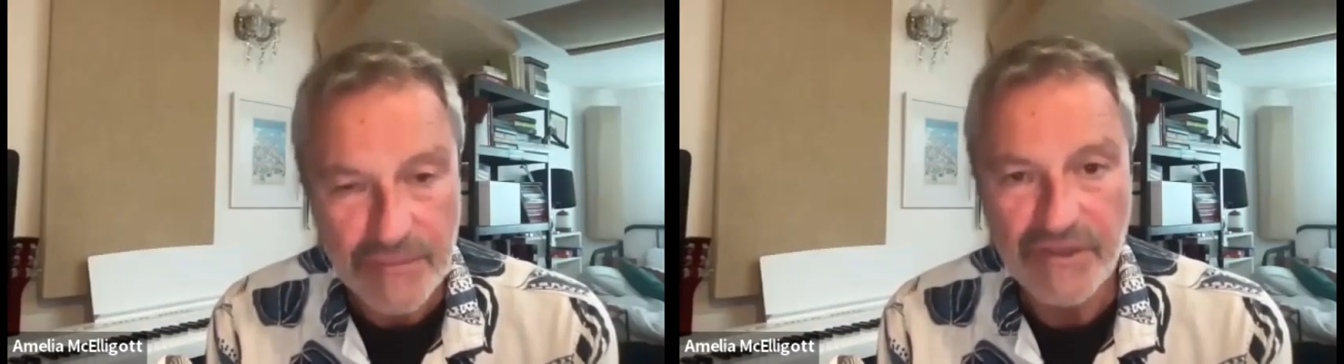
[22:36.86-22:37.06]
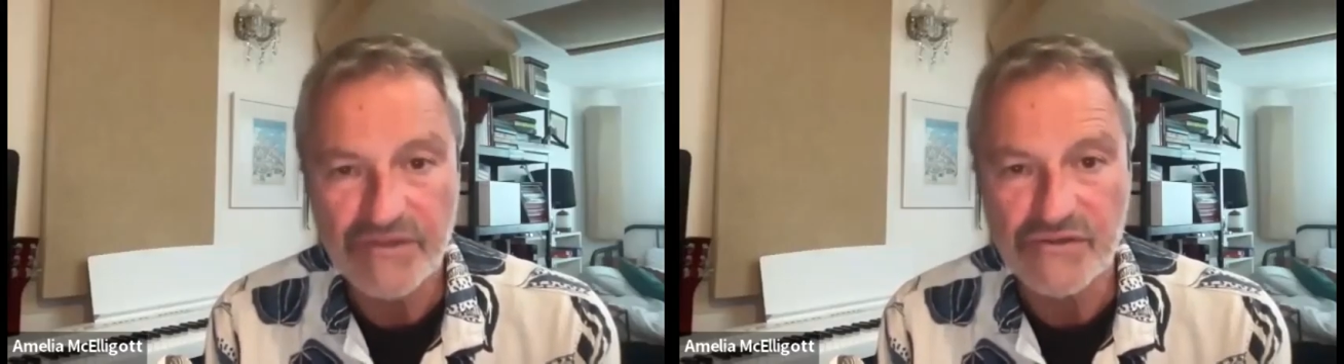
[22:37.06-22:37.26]

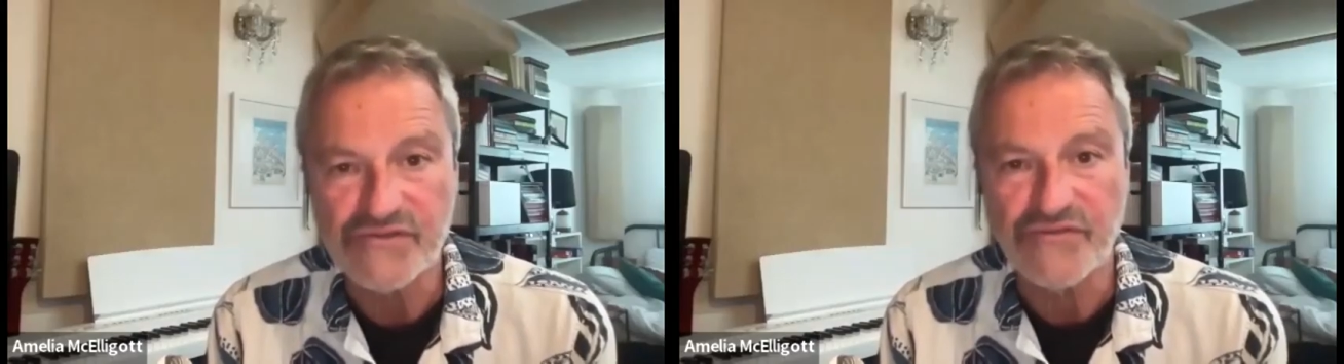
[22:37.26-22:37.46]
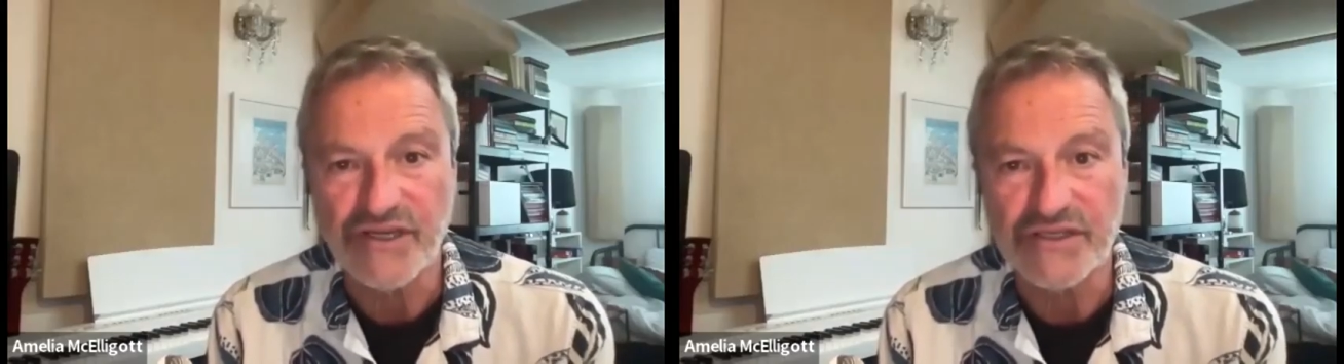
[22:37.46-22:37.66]
Think about
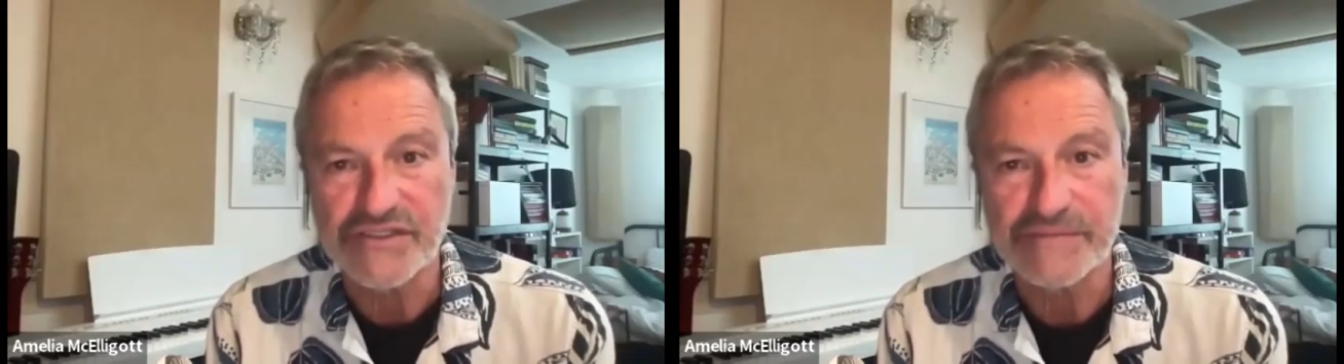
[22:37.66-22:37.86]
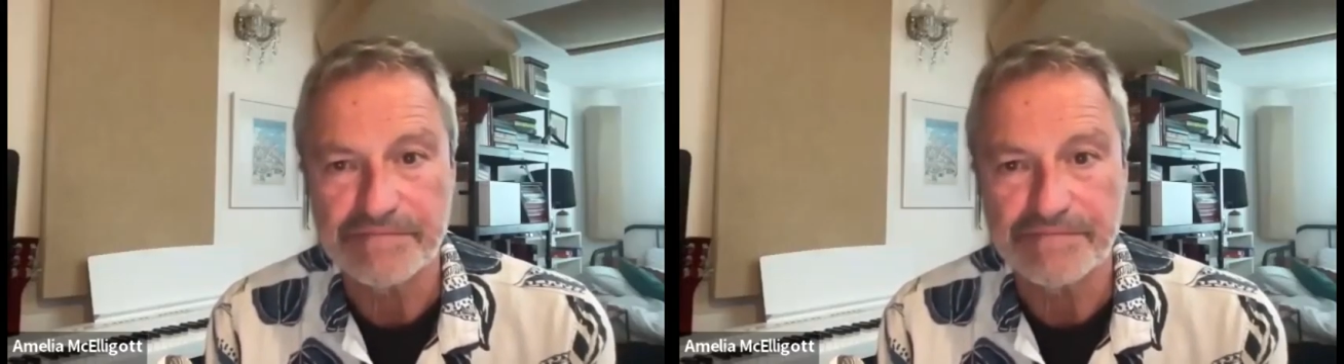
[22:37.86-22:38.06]
those
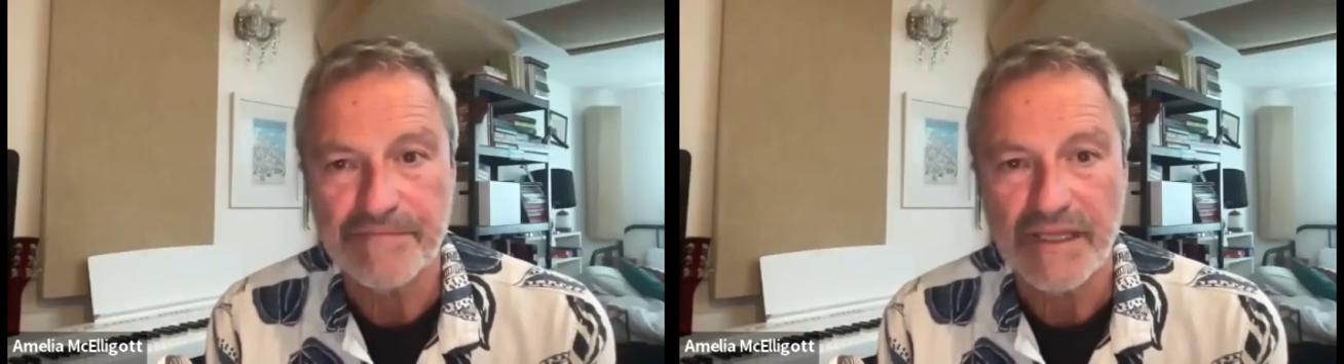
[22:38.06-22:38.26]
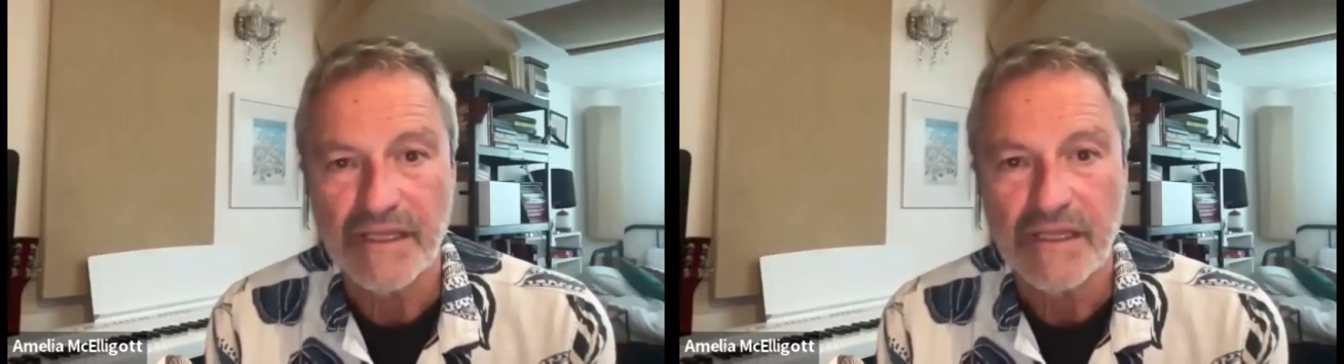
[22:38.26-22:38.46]
figures.
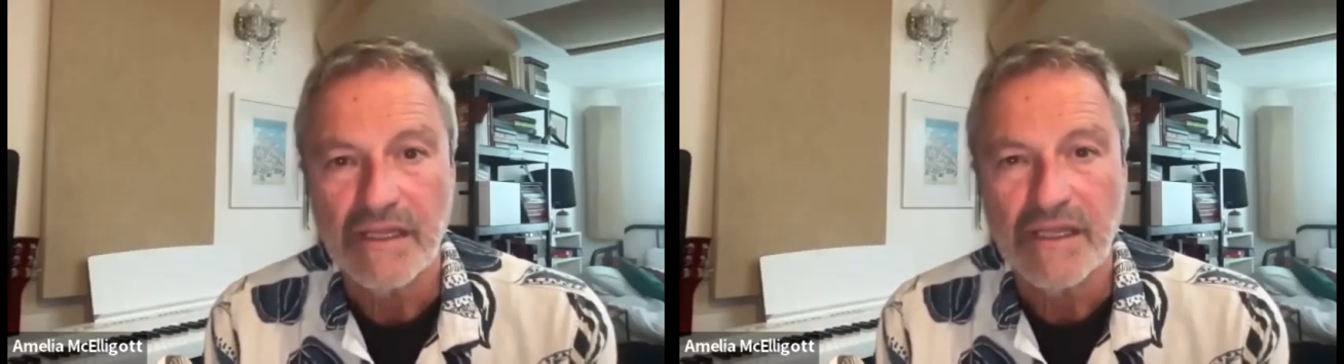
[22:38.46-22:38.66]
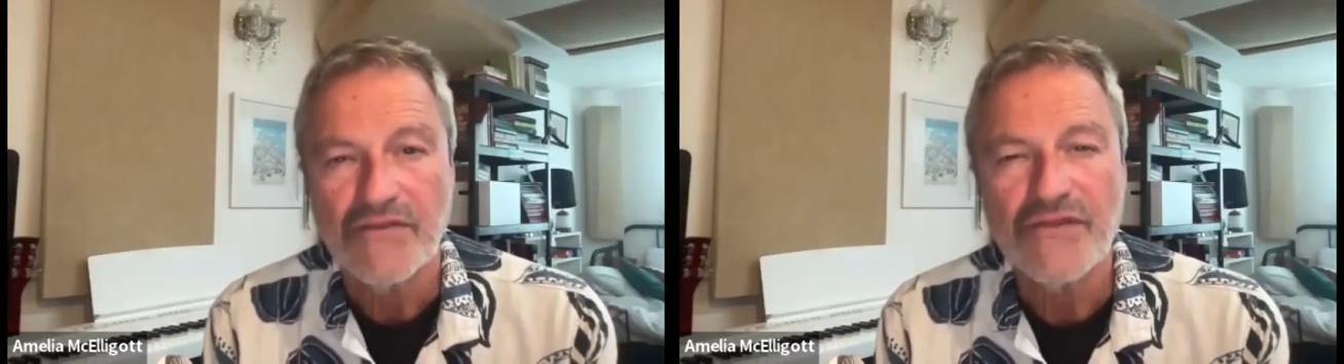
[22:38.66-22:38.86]

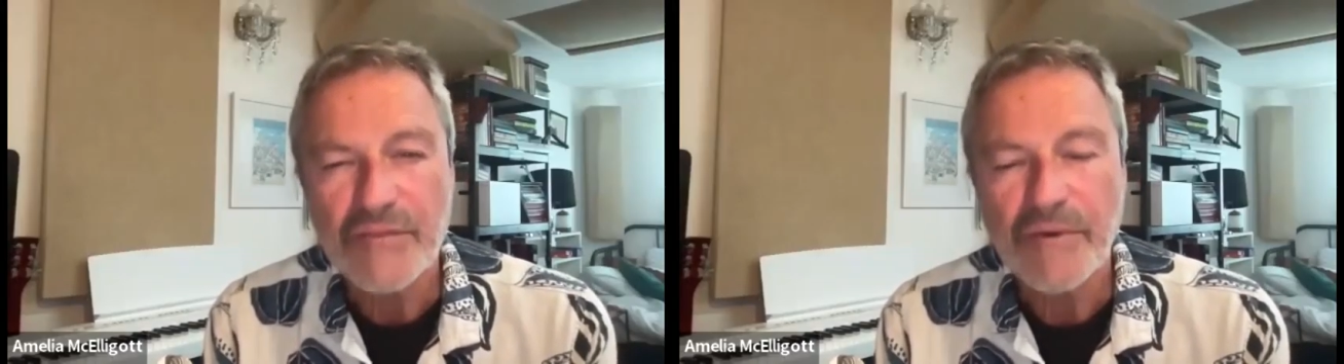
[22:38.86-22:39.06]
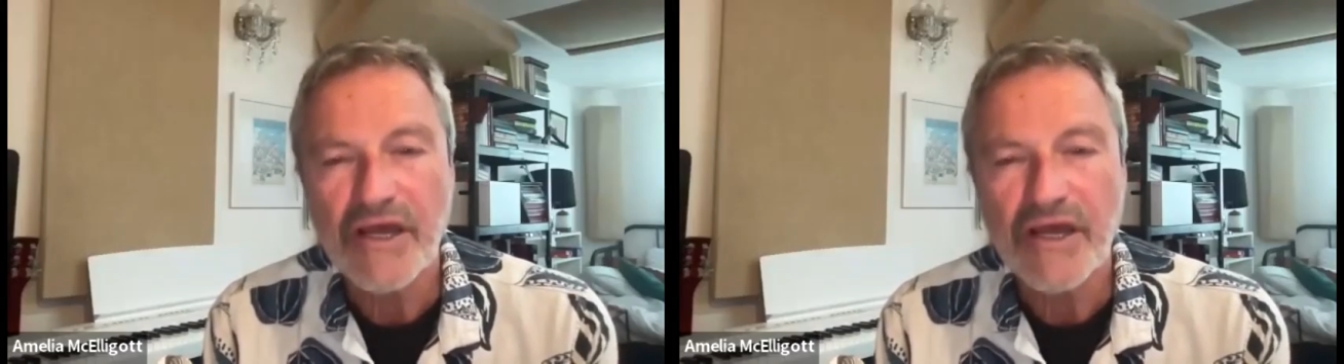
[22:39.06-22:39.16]
Think